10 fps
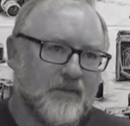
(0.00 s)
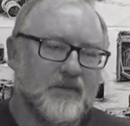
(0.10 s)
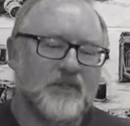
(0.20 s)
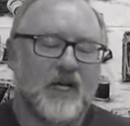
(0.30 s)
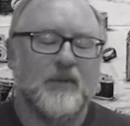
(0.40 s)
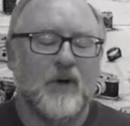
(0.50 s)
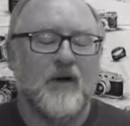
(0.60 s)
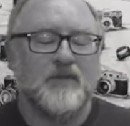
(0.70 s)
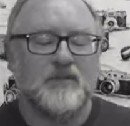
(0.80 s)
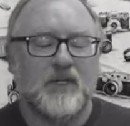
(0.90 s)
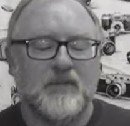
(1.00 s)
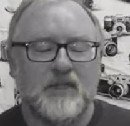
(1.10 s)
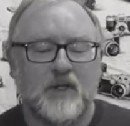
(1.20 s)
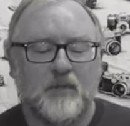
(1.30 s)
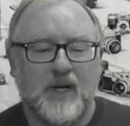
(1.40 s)
this time off has made me
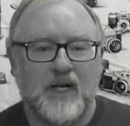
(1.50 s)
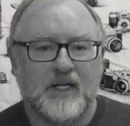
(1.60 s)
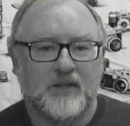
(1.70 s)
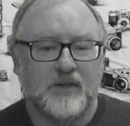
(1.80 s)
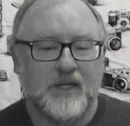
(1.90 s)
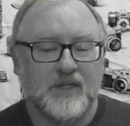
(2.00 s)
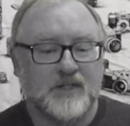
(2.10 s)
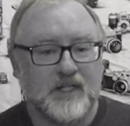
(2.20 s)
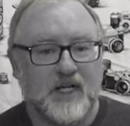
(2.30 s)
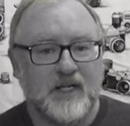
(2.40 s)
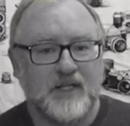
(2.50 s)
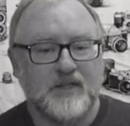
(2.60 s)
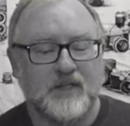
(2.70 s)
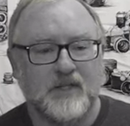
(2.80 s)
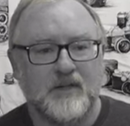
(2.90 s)
go back and look at
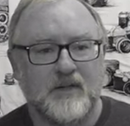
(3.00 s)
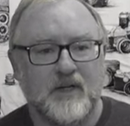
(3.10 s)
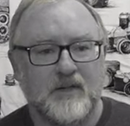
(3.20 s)
slides and